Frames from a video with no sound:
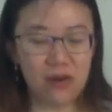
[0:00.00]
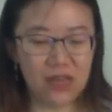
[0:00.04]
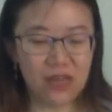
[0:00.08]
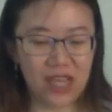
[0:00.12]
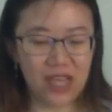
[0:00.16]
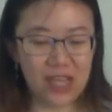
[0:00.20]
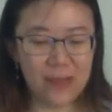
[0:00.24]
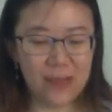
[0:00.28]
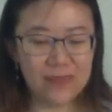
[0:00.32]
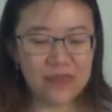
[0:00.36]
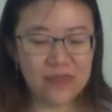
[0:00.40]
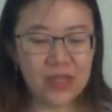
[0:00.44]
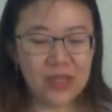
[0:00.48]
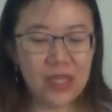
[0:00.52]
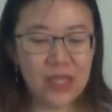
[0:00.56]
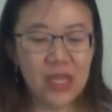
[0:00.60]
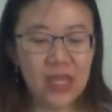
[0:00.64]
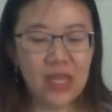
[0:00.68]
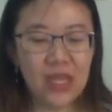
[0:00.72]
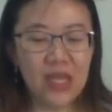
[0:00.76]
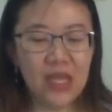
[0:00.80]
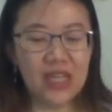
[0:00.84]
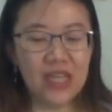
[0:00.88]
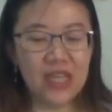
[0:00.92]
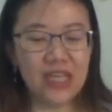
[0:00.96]
Okay,
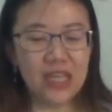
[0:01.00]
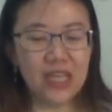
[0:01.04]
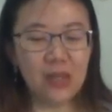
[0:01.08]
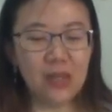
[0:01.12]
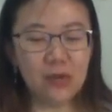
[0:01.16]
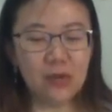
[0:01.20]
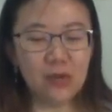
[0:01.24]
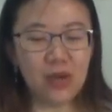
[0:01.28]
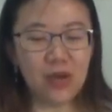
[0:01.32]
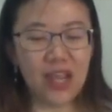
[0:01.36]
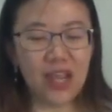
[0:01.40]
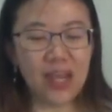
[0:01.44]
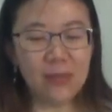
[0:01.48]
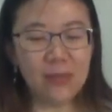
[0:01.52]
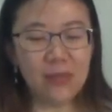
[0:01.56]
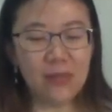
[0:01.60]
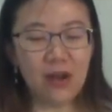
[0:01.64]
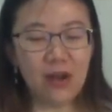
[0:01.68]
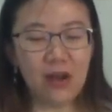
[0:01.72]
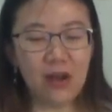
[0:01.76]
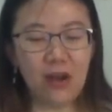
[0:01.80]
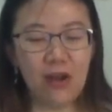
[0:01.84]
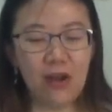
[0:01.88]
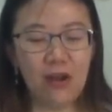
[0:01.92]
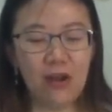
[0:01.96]
a kilogram
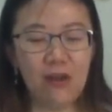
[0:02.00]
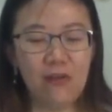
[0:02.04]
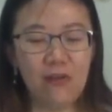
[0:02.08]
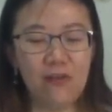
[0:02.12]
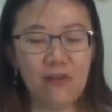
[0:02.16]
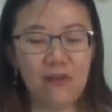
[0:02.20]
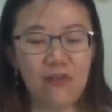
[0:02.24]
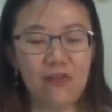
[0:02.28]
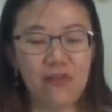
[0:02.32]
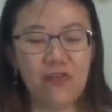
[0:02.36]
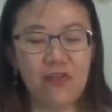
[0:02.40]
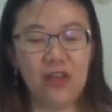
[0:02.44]
of